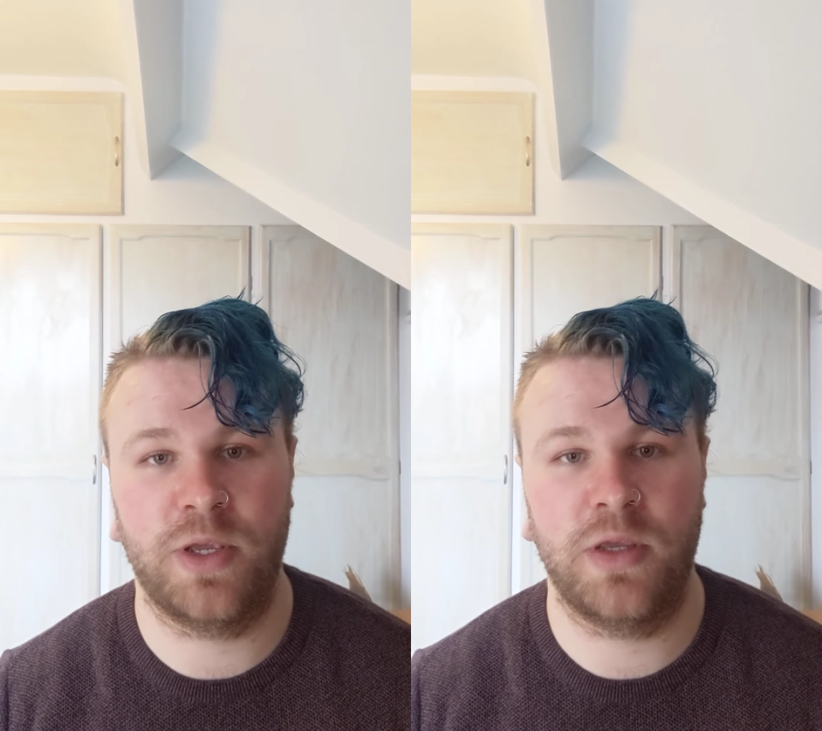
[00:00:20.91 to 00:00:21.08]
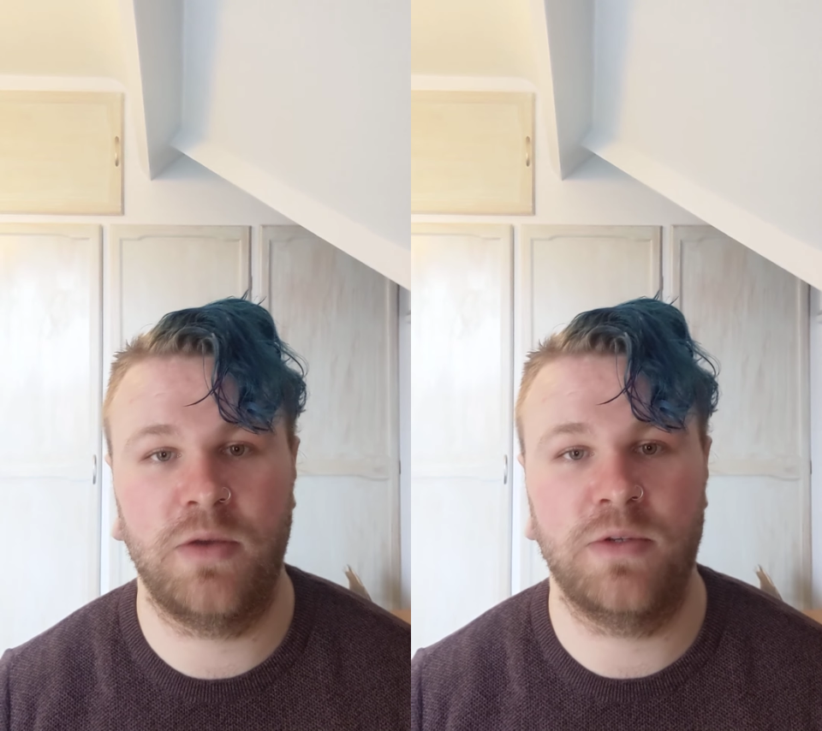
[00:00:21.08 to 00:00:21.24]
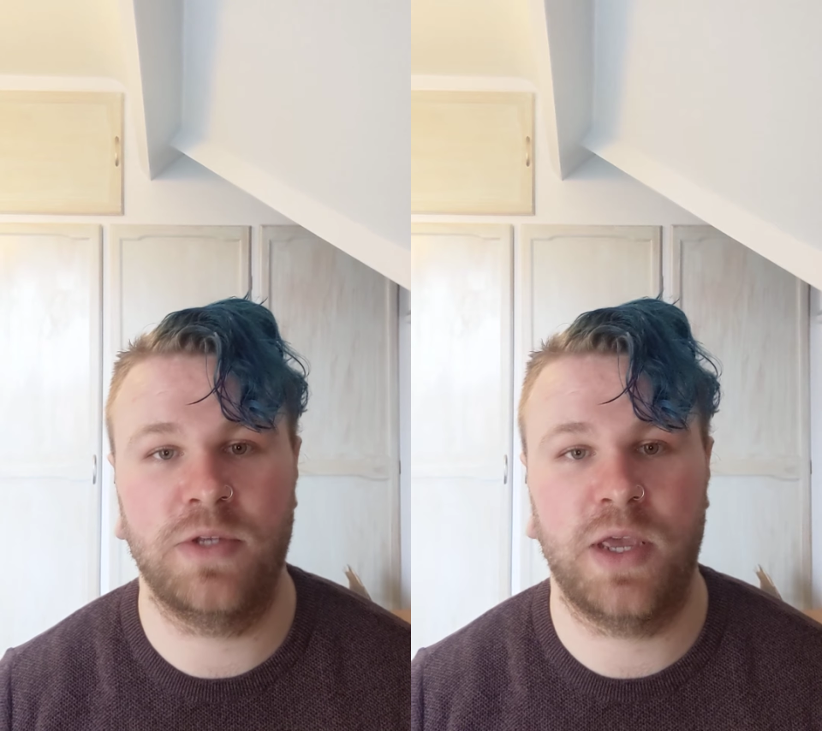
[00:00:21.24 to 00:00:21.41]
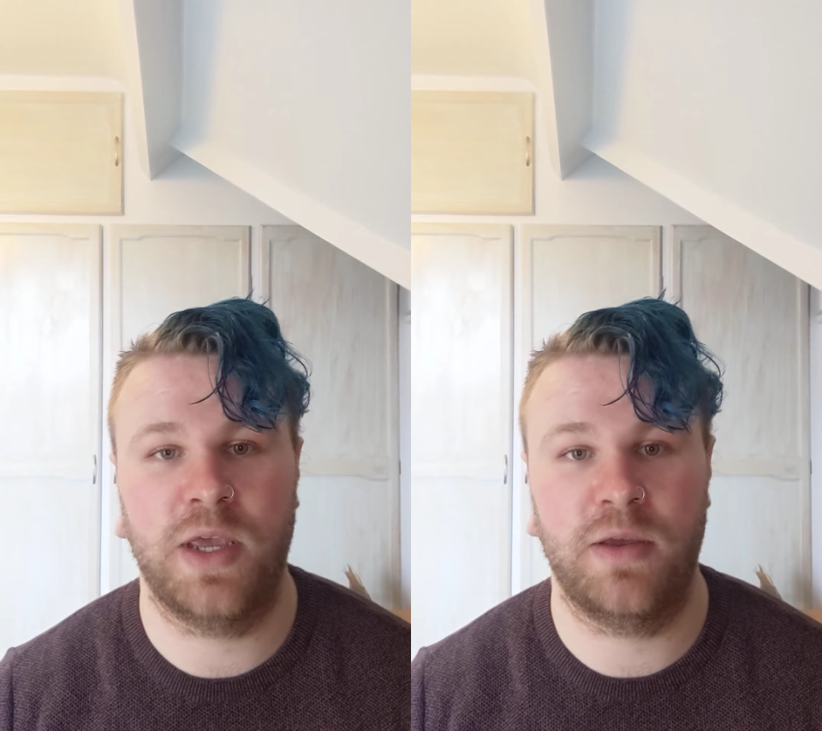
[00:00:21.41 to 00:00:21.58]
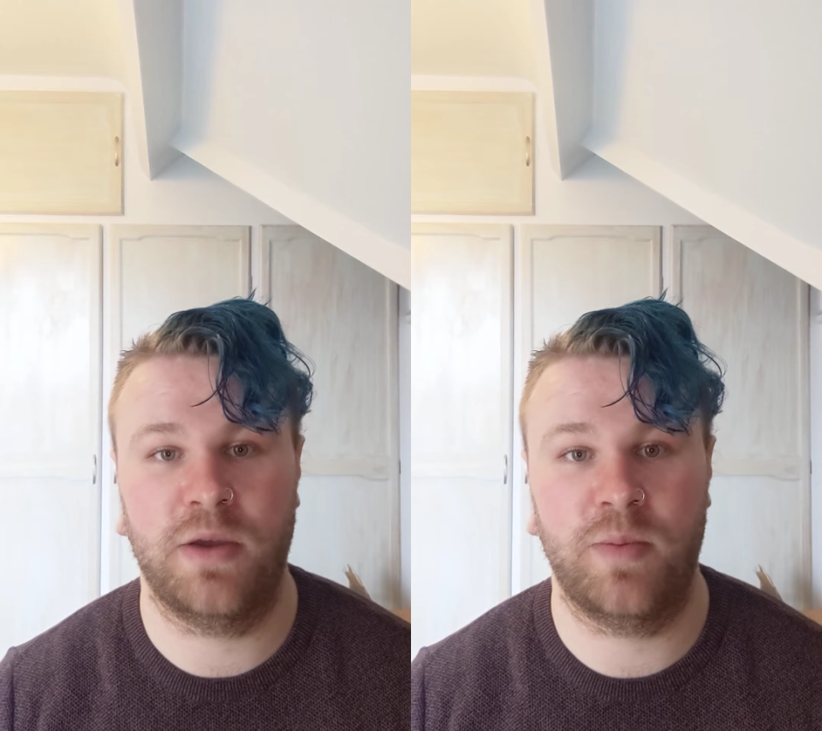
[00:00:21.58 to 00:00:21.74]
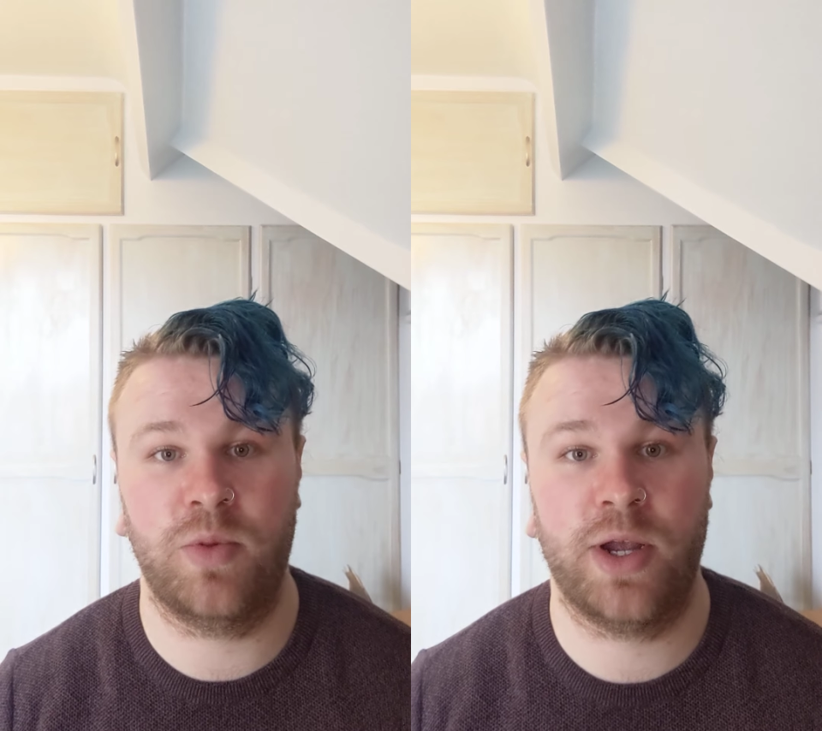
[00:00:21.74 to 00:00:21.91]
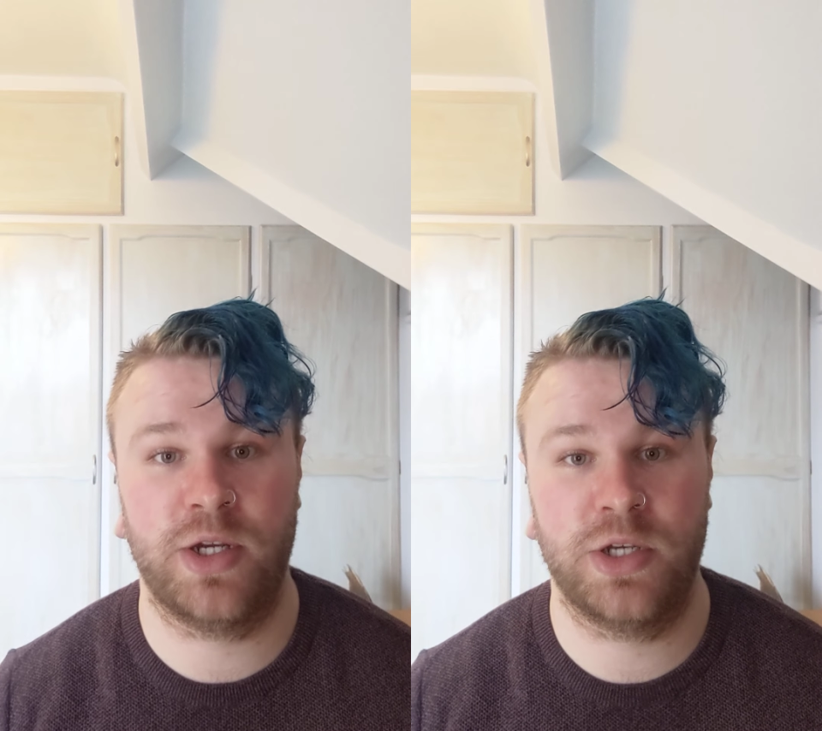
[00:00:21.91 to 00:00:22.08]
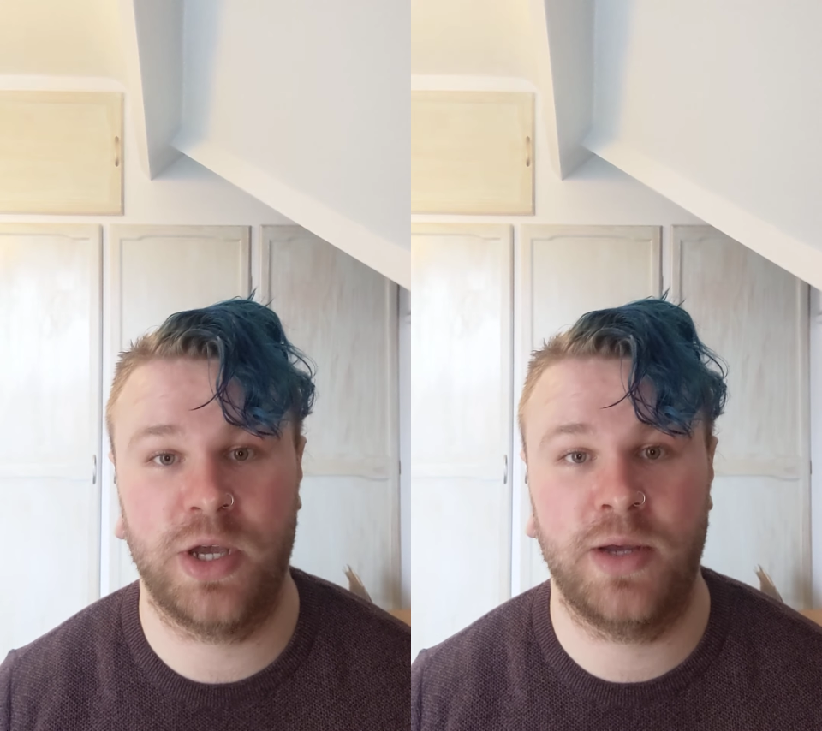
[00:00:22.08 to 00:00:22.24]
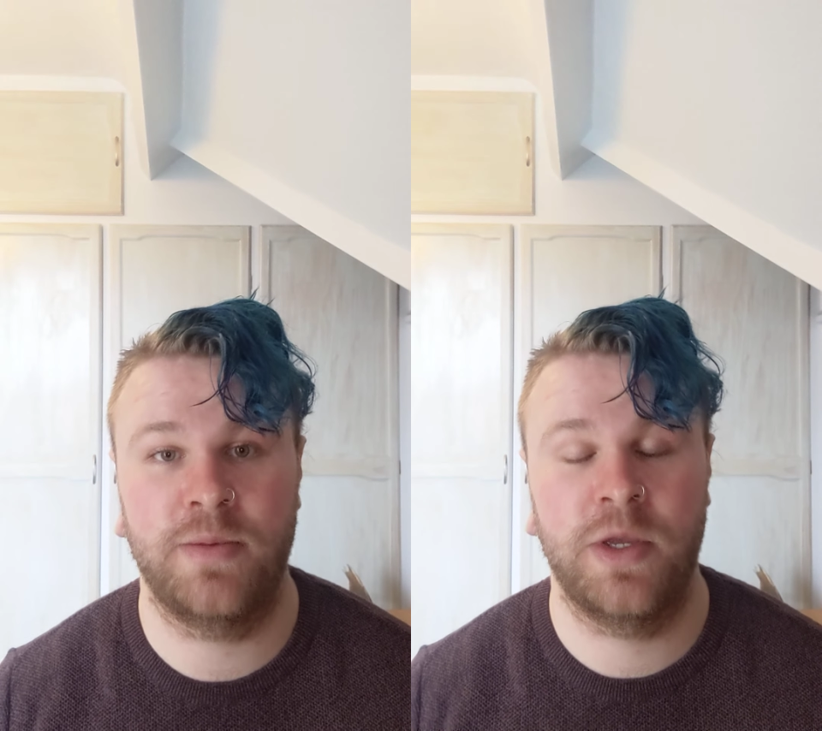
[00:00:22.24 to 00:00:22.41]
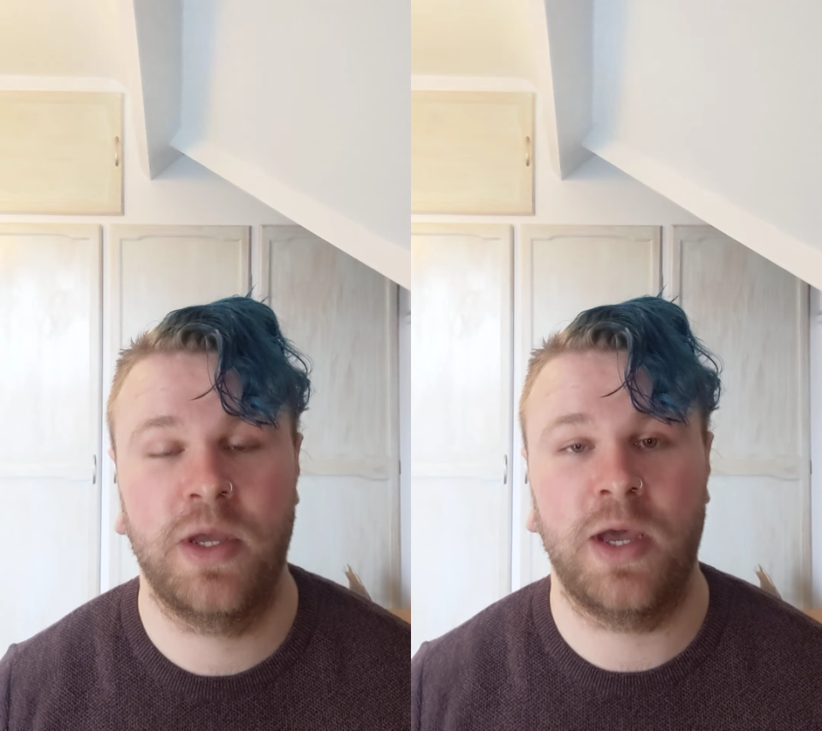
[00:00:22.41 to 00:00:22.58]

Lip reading: using pressure